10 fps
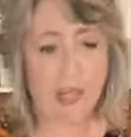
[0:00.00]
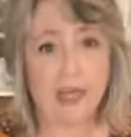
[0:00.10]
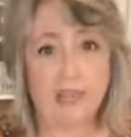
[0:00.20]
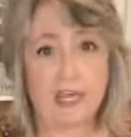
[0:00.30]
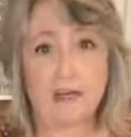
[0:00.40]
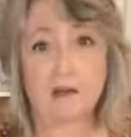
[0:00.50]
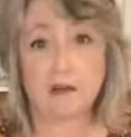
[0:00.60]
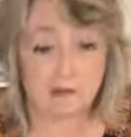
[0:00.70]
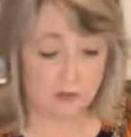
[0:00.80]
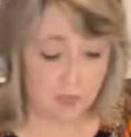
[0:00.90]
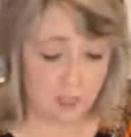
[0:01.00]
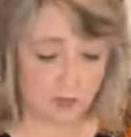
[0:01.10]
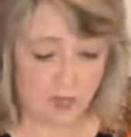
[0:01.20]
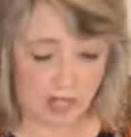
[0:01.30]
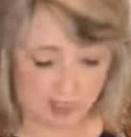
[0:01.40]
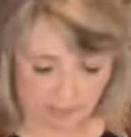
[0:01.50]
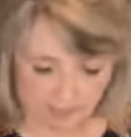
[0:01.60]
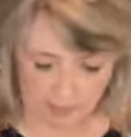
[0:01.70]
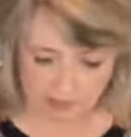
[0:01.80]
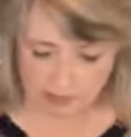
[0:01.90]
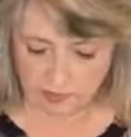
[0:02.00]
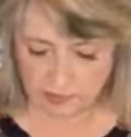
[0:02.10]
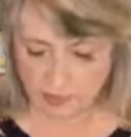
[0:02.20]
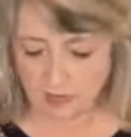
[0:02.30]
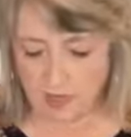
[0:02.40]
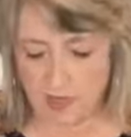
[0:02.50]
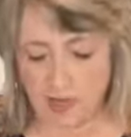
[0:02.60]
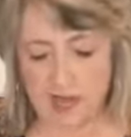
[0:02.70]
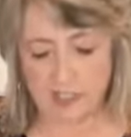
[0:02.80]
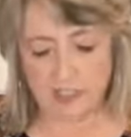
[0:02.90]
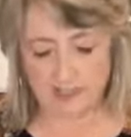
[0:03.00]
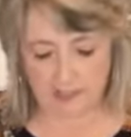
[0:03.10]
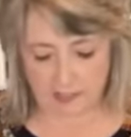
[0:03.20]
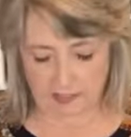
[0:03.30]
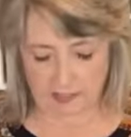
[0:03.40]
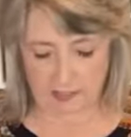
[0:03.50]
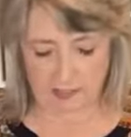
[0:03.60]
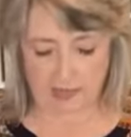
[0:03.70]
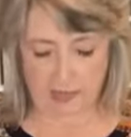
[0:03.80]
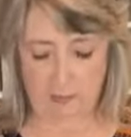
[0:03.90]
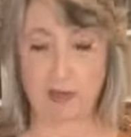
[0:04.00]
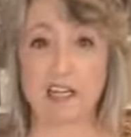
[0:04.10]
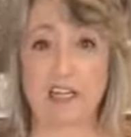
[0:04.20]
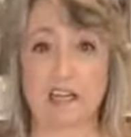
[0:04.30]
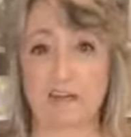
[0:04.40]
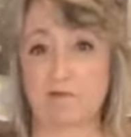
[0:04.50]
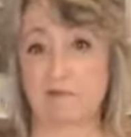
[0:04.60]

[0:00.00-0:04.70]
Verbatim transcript: And then to do the others, I just laid them on here